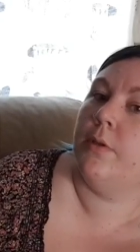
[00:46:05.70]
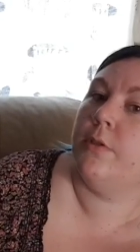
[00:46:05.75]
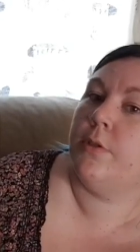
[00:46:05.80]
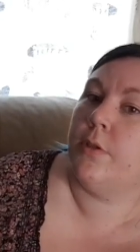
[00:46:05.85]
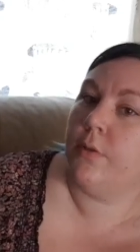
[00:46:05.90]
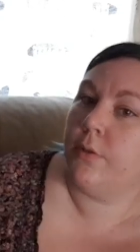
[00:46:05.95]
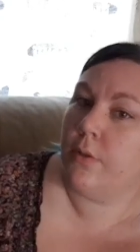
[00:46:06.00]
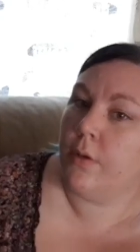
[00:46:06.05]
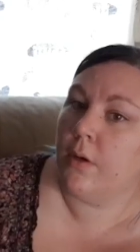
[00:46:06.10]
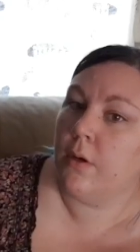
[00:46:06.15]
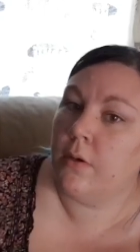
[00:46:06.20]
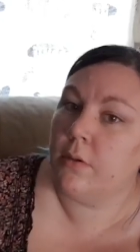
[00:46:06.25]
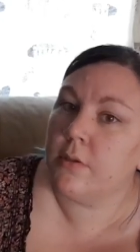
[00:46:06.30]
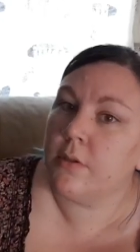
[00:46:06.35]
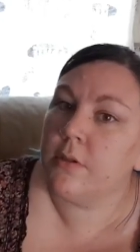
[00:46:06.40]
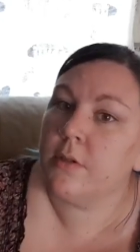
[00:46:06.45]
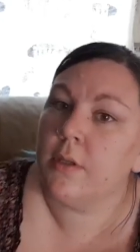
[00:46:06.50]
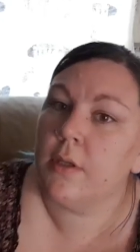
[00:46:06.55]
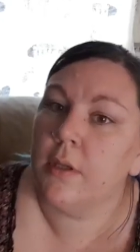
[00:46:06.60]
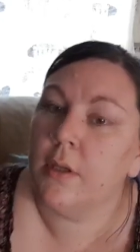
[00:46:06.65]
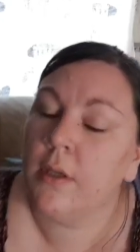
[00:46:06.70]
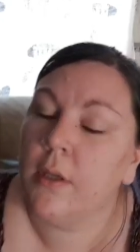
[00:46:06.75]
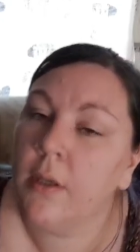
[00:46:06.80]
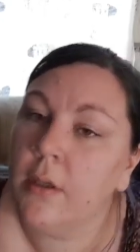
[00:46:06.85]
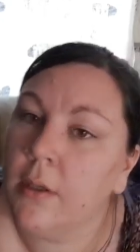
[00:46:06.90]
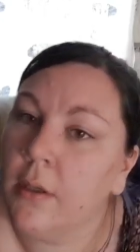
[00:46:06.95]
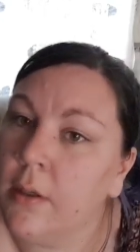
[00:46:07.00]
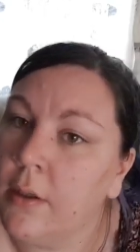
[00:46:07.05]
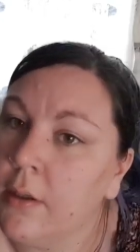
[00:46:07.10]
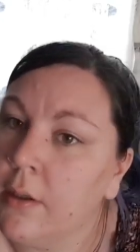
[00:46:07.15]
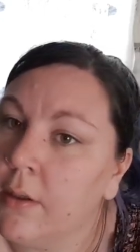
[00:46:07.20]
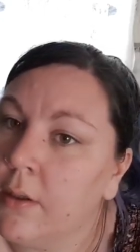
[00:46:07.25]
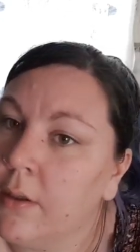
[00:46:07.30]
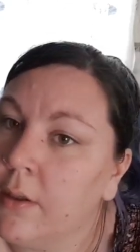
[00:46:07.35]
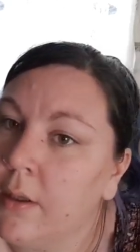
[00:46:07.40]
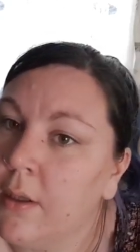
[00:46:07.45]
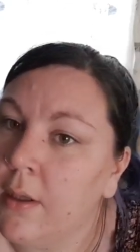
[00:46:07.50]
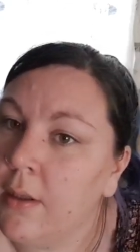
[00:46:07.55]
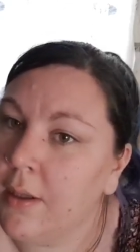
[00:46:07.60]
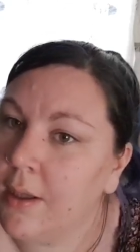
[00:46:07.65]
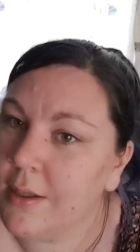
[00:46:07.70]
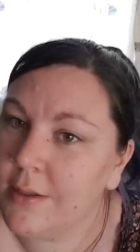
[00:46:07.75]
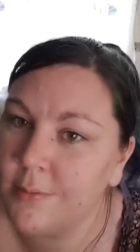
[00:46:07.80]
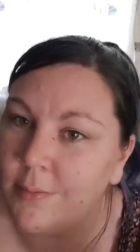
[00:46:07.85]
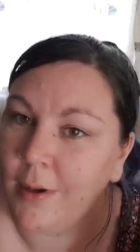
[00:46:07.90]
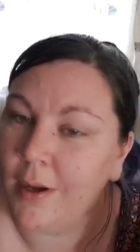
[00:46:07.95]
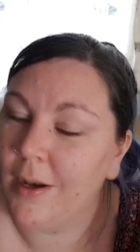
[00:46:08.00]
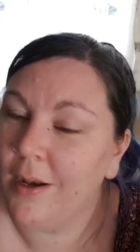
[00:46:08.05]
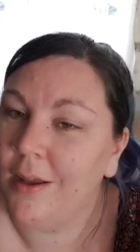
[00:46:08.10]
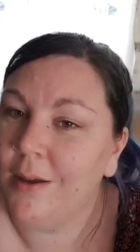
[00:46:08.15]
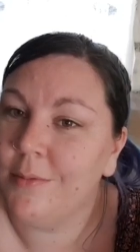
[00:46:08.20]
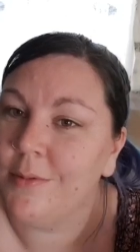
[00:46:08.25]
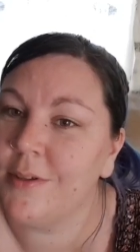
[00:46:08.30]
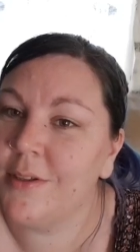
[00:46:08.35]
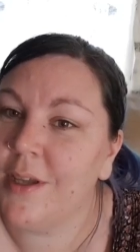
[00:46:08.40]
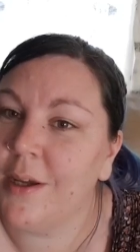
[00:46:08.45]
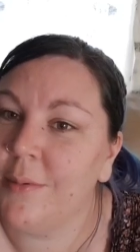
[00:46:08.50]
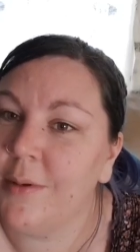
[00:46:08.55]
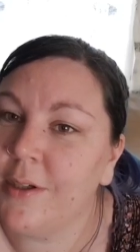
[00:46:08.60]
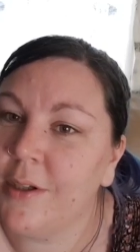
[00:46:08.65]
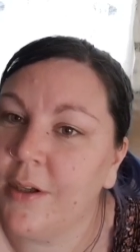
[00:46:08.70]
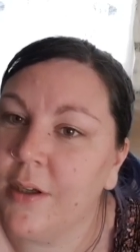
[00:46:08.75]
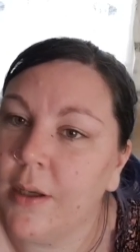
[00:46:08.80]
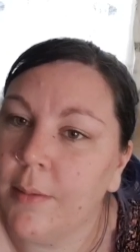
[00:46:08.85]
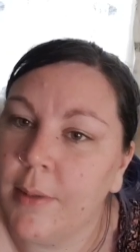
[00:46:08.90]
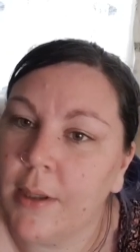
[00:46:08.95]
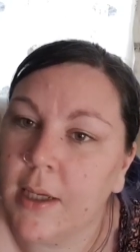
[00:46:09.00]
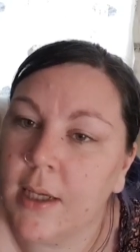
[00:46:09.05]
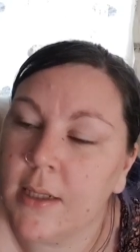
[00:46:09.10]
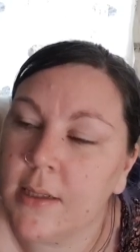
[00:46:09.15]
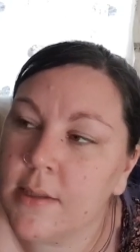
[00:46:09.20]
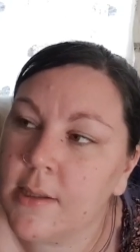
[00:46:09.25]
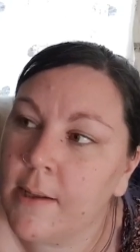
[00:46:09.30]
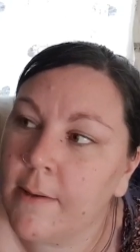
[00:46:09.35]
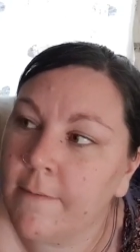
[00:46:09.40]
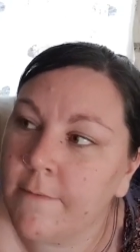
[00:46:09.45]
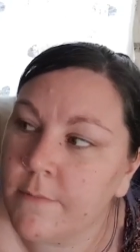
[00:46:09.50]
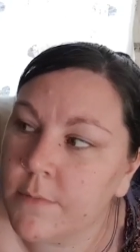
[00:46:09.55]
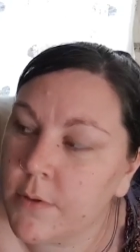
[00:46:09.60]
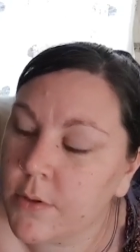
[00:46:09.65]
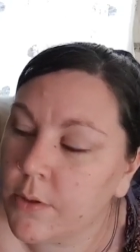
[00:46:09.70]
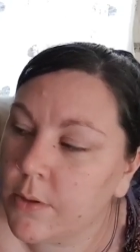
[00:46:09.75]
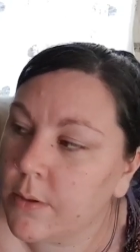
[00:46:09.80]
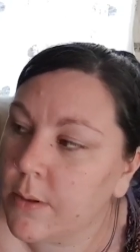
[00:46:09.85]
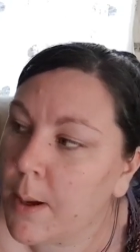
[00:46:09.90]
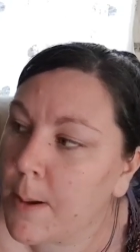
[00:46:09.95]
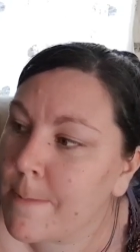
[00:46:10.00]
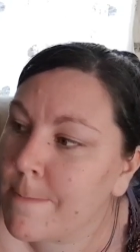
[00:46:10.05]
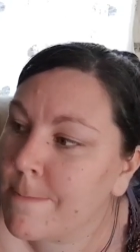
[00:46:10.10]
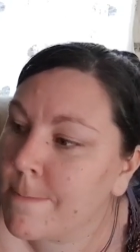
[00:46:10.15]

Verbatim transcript: do not. That's my alarm to tell me to go get my kids from school.